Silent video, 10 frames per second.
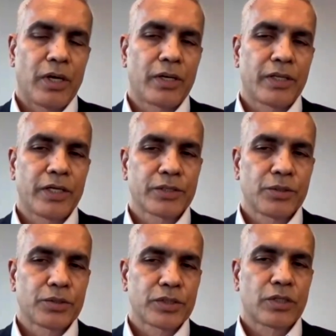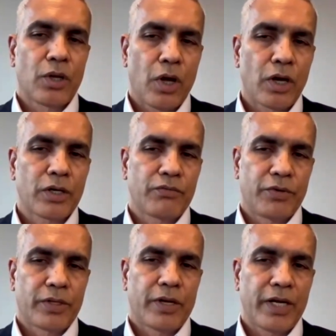Are the resources locked
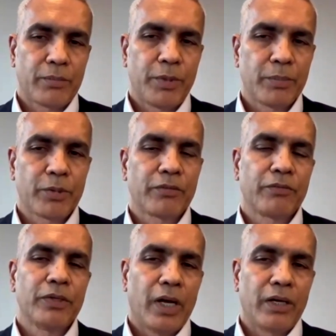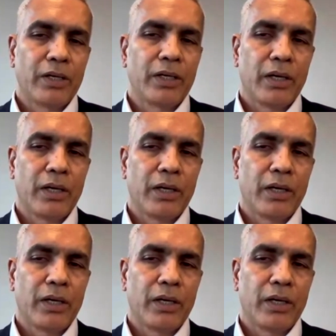for the right people and